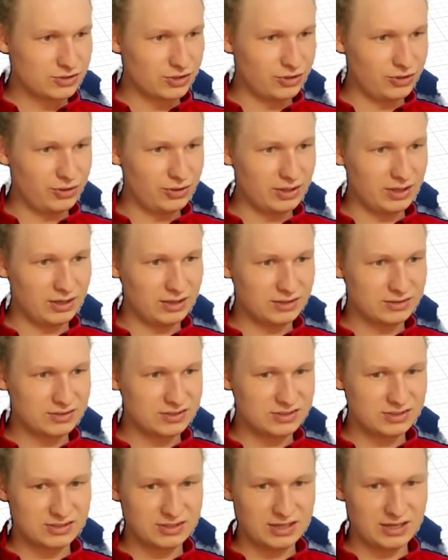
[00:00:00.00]
you can
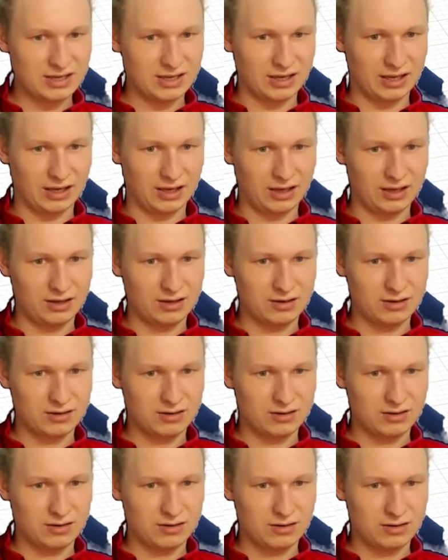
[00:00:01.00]
see
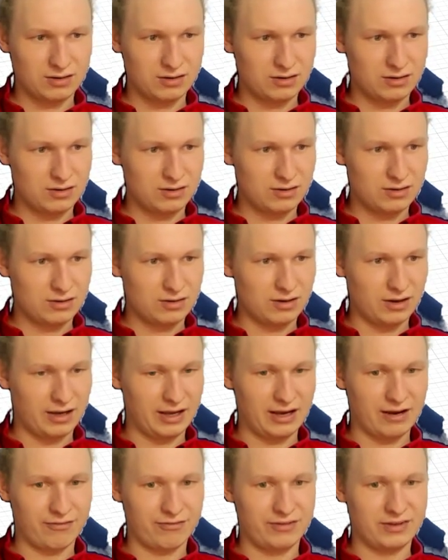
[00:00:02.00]
I
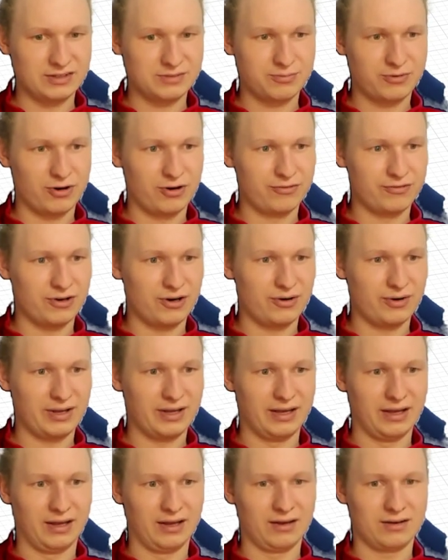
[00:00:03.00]
have this profile
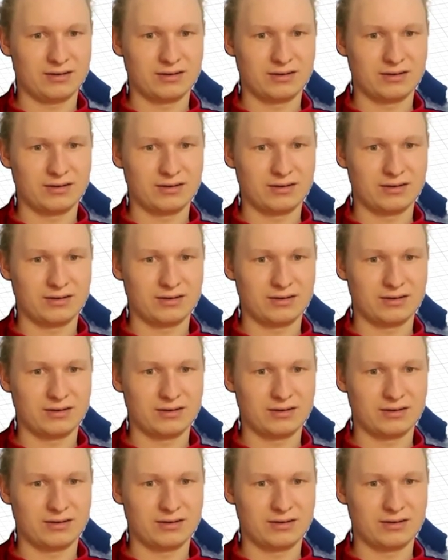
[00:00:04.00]
here.